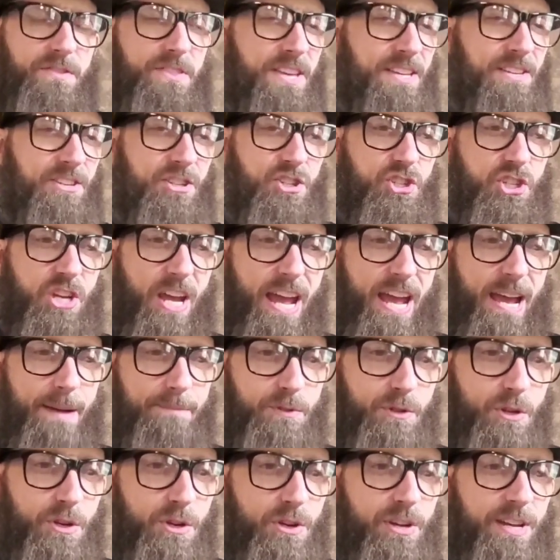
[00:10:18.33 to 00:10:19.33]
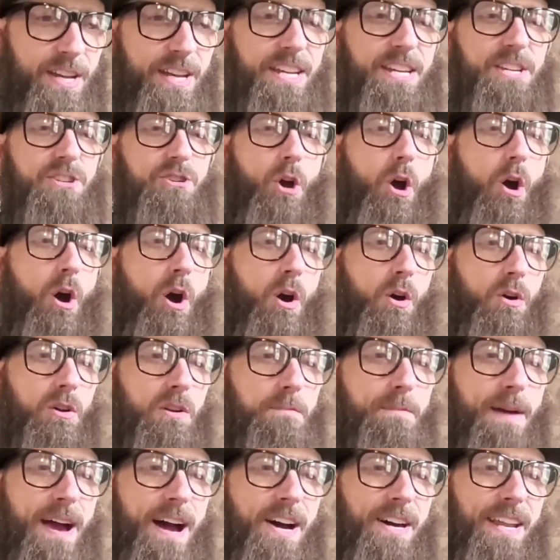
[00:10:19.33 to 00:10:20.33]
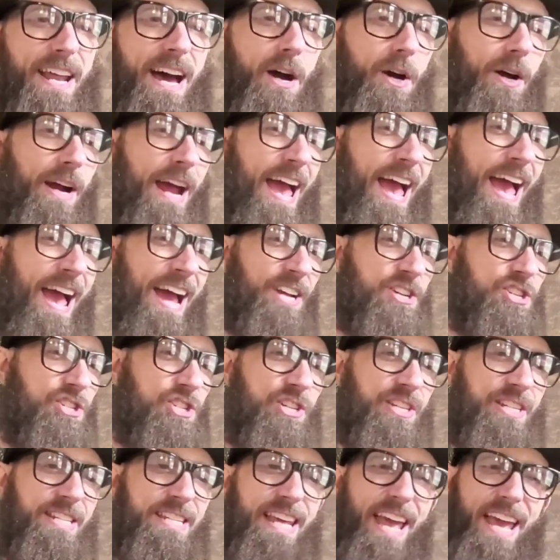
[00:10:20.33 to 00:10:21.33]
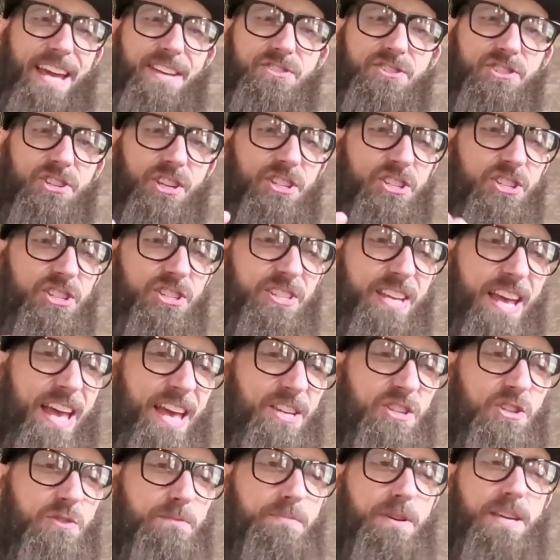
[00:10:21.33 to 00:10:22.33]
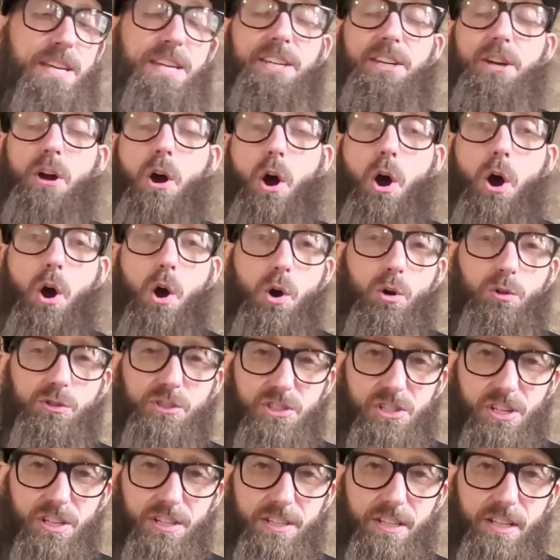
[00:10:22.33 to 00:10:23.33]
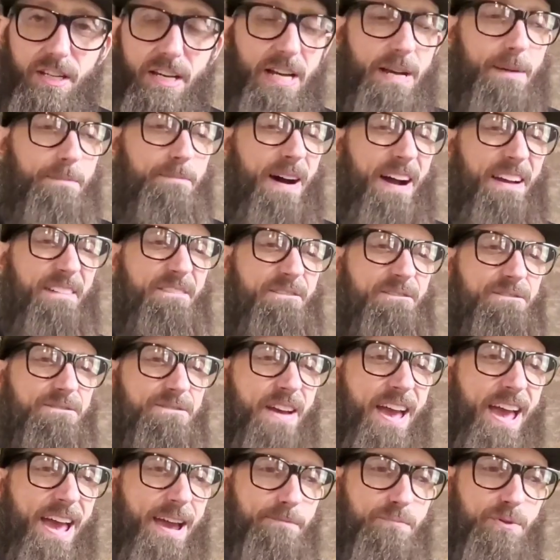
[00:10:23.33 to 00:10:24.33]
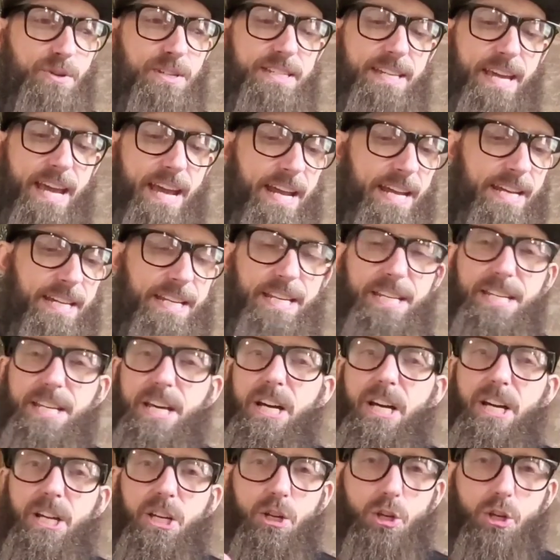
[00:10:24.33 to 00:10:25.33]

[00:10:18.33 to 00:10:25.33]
This chapter is all about our action and success being halted by fabricated